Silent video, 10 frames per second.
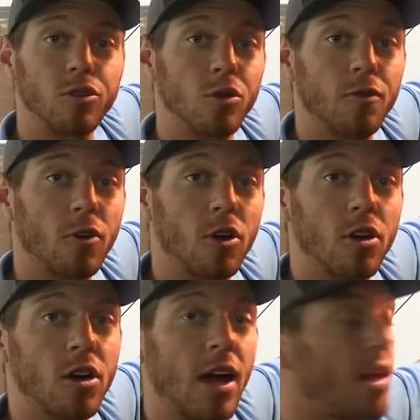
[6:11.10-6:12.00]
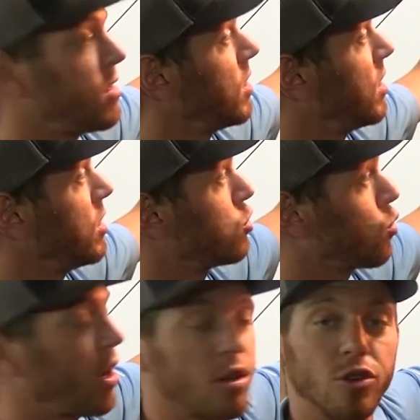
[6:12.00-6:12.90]
do it for a look at the
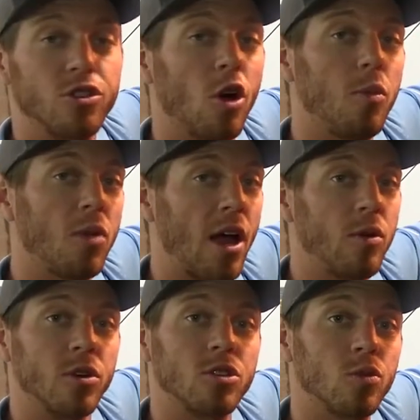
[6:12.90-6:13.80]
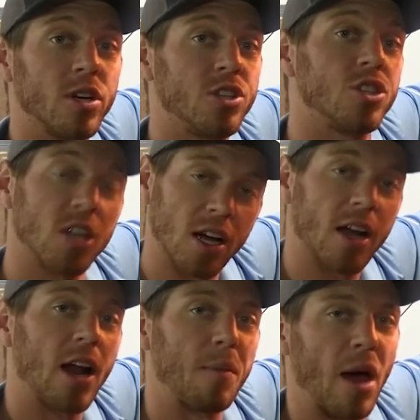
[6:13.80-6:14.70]
trailer dome light with Switch,
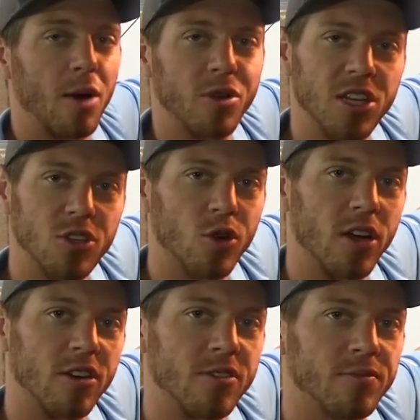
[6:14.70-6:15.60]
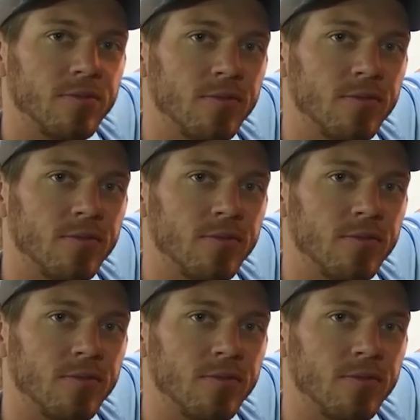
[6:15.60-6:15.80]
and I'm Adam with eTrailer.